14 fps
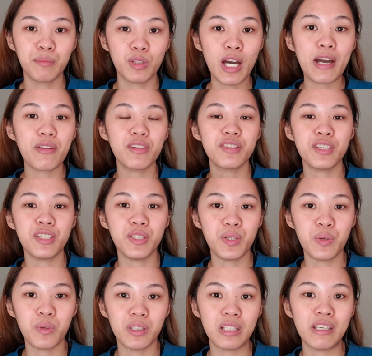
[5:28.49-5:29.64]
guarantee
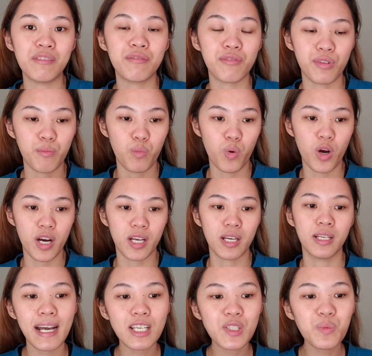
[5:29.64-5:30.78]
you a leave from work.
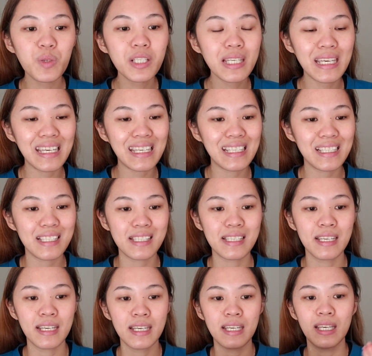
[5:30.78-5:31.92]
Next one is
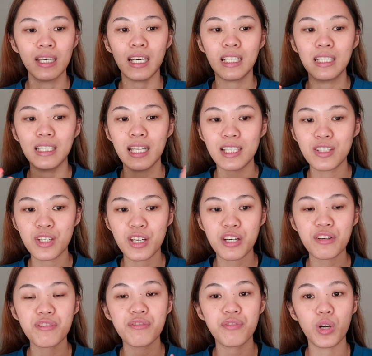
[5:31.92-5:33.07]
a
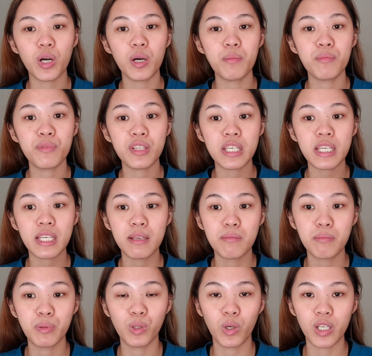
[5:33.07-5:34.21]
letter from the
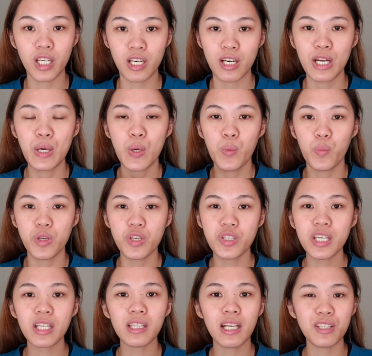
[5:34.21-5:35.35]
employer. When you
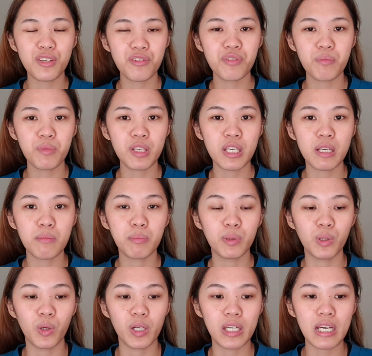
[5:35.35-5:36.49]
say a letter from the
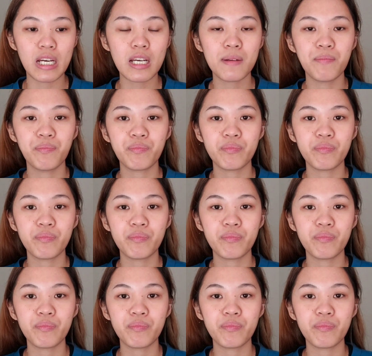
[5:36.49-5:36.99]
employer,